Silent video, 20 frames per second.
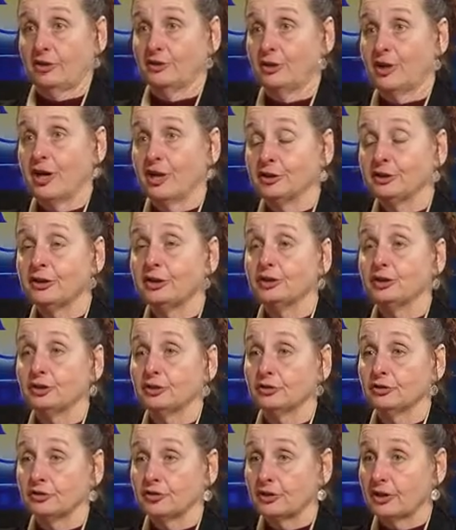their
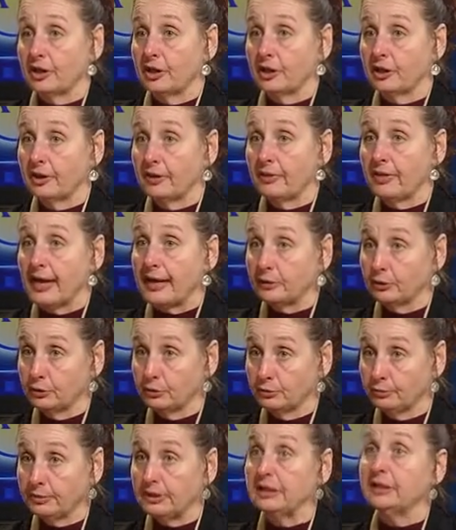cognitions, and that
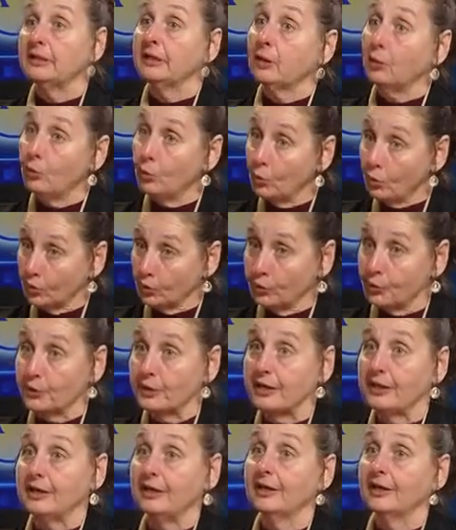could be
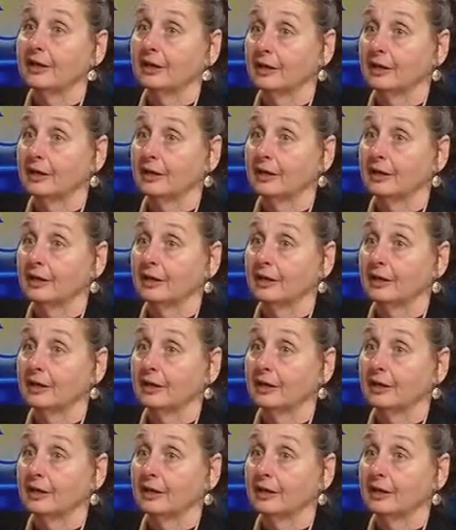worry